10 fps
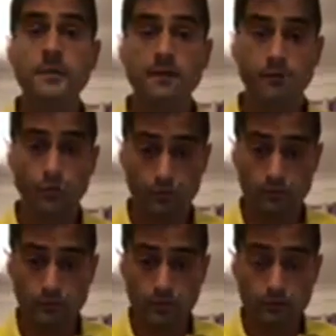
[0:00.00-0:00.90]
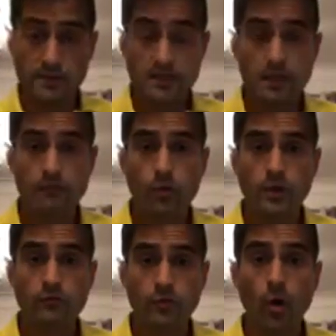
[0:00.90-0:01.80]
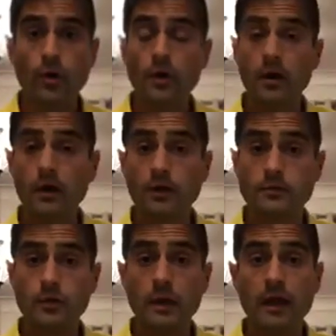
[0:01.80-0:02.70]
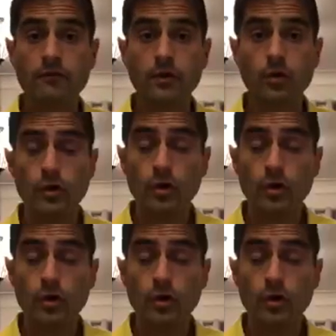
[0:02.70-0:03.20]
If you're critical of what you've got and idolise what you haven't got,